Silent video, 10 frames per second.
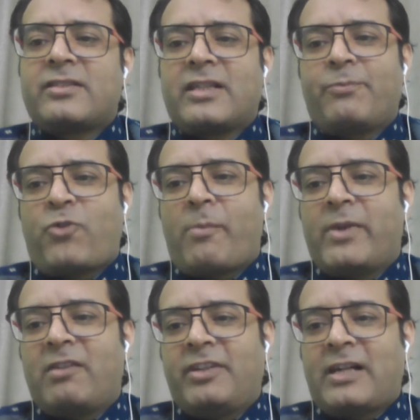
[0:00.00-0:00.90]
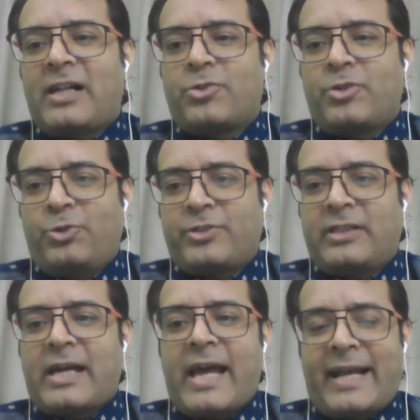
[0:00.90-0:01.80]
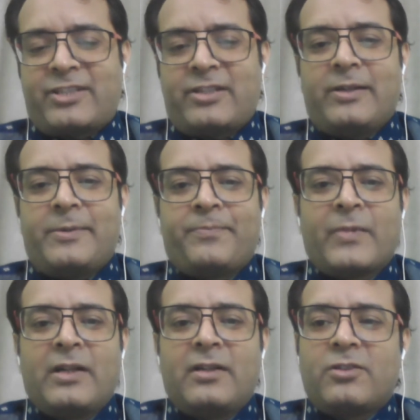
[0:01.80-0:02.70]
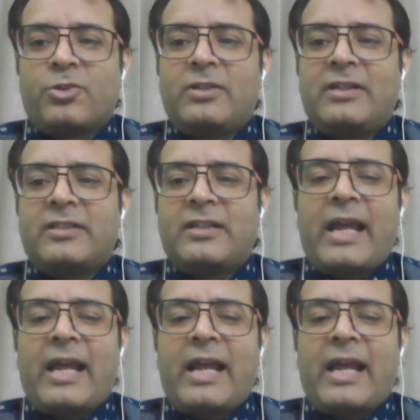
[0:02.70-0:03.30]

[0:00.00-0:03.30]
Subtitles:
some formula we also use in the excel. So it is an